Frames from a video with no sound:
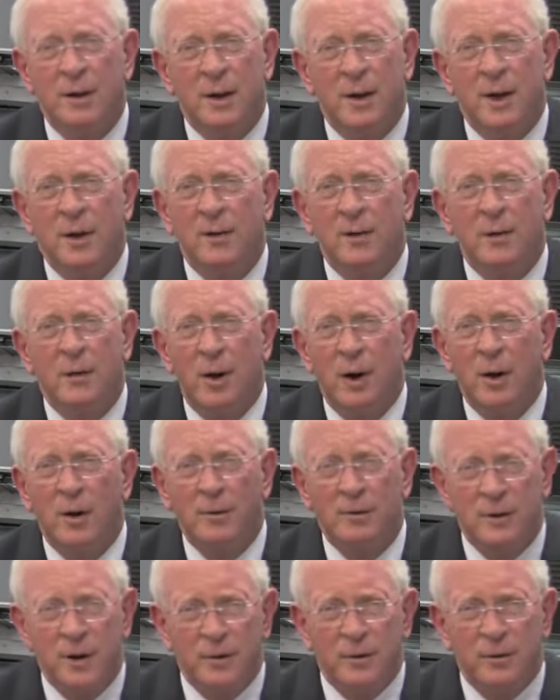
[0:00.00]
And they're
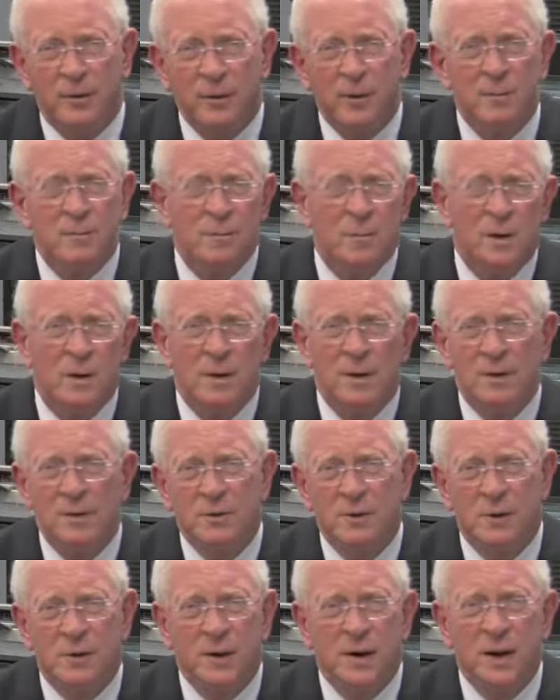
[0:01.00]
all different.
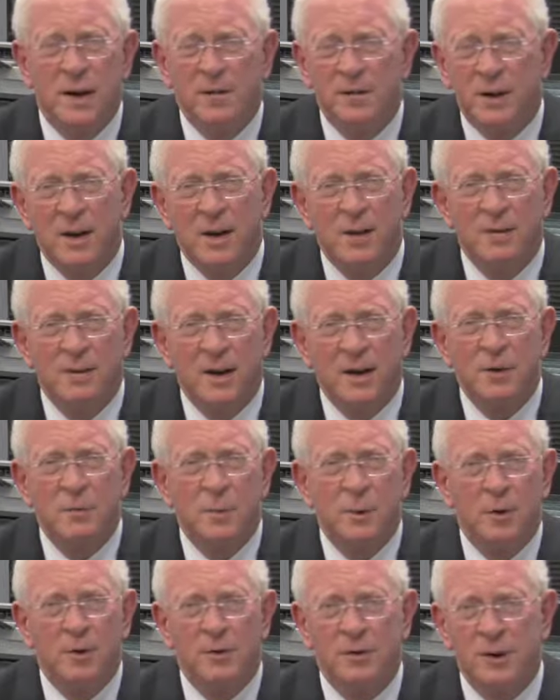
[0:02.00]
So you have to have
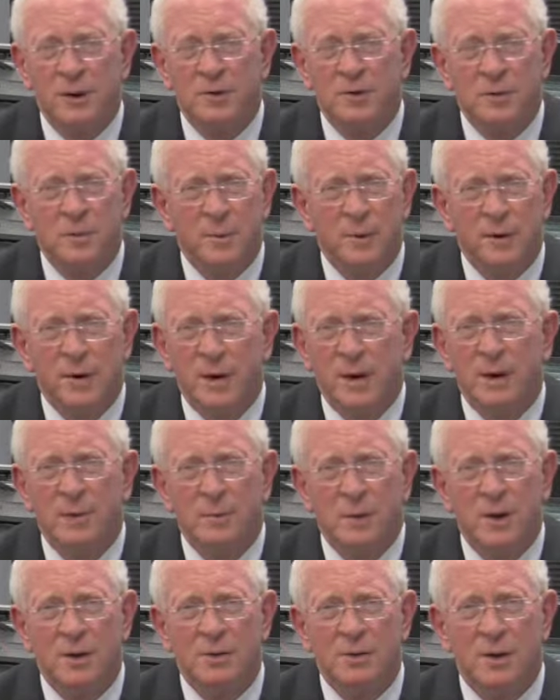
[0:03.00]
expert testimony.
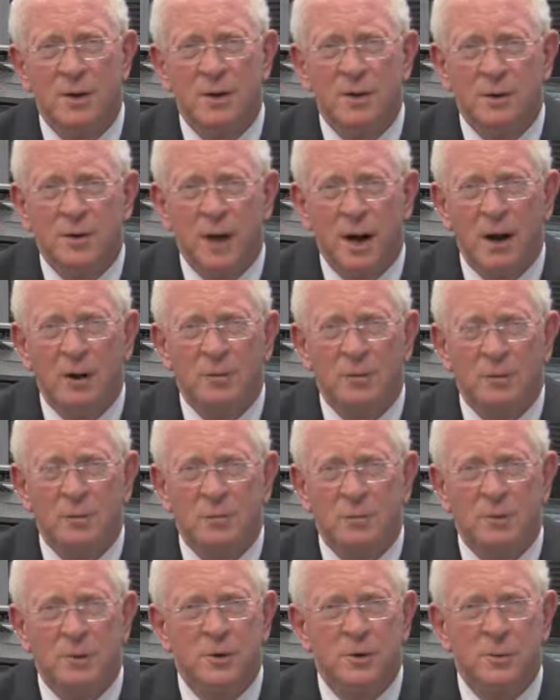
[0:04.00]
That means other
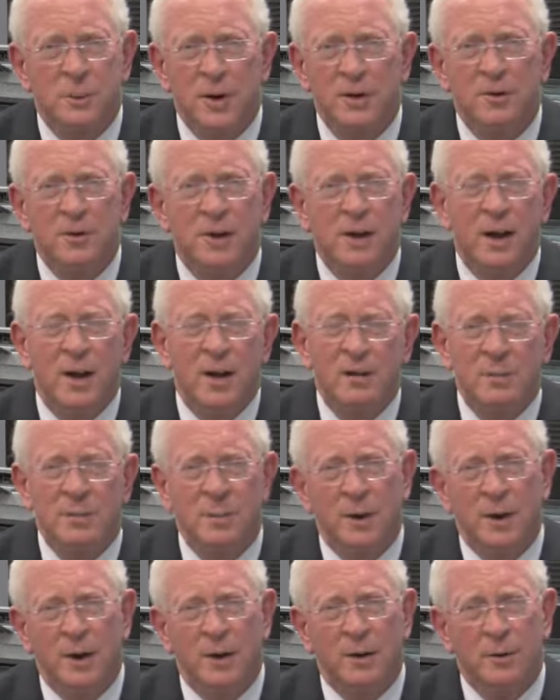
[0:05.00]
doctors with specialized
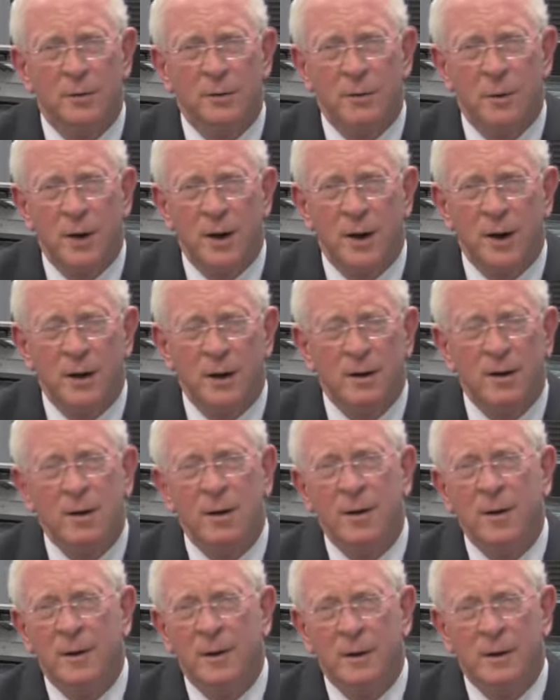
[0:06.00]
medical training
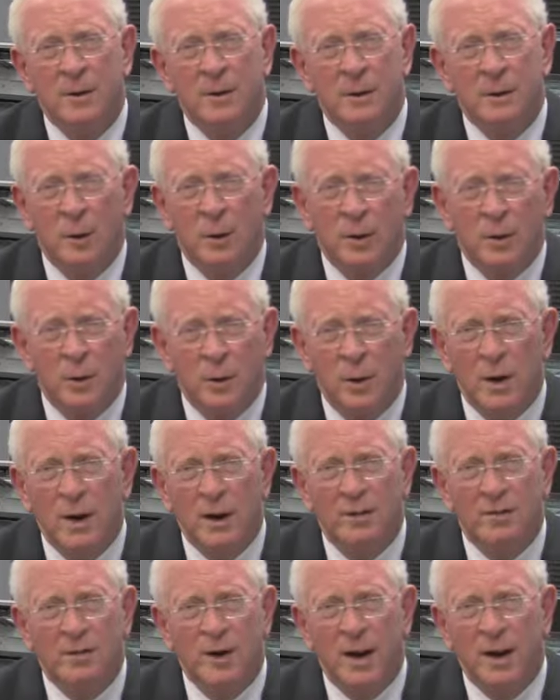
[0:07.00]
who are
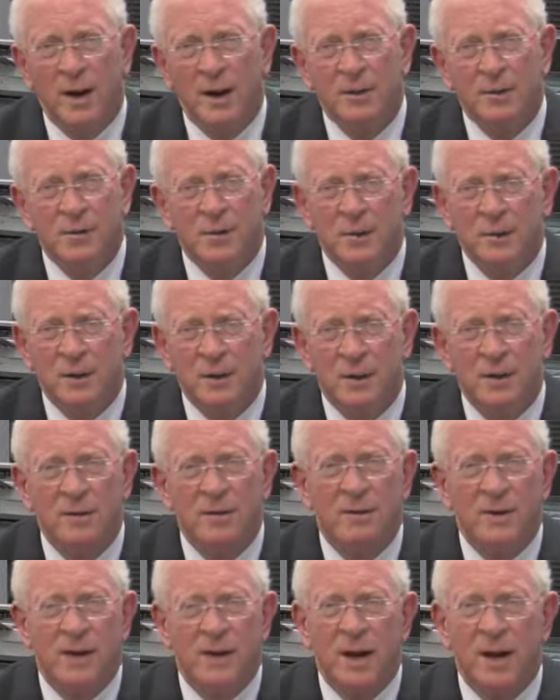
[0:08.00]
qualified to
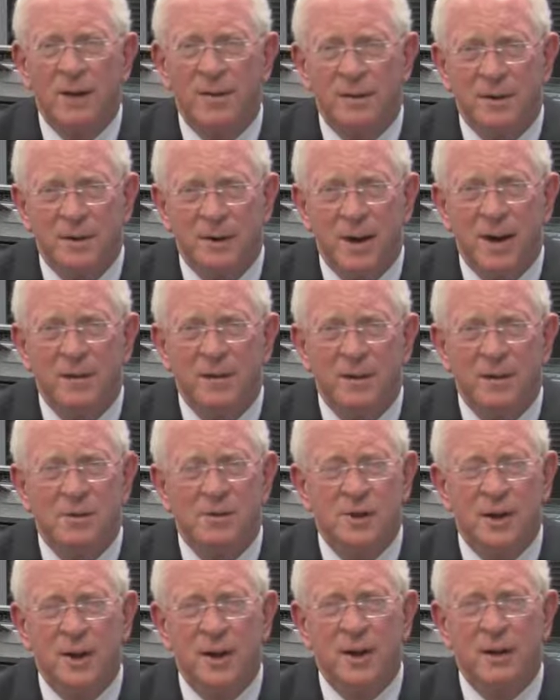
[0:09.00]
give an affidavit
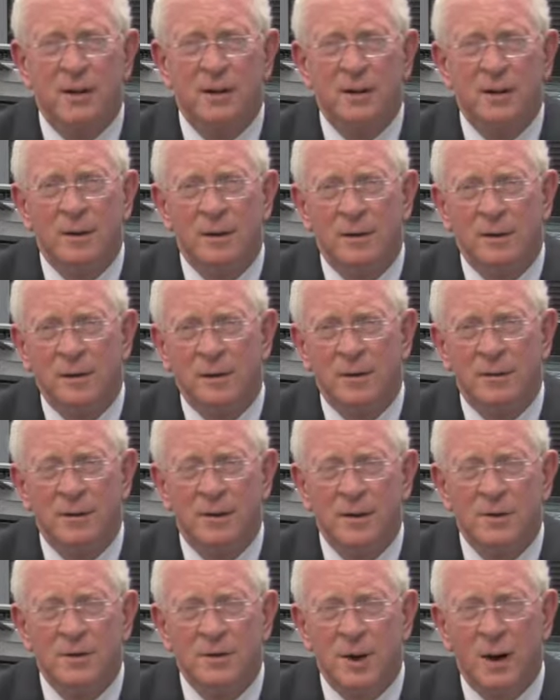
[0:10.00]
saying
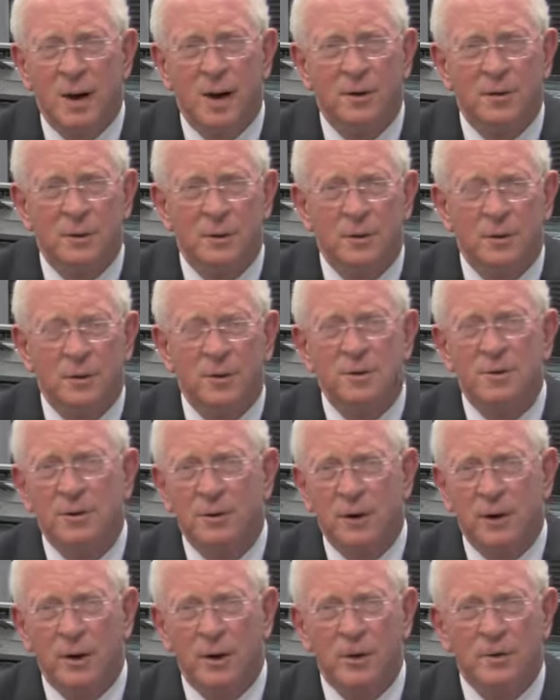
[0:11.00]
this doctor, this
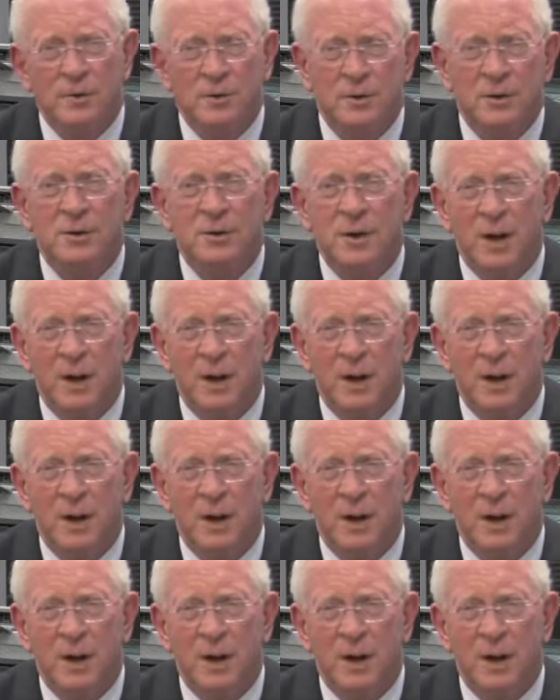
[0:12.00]
nurse, this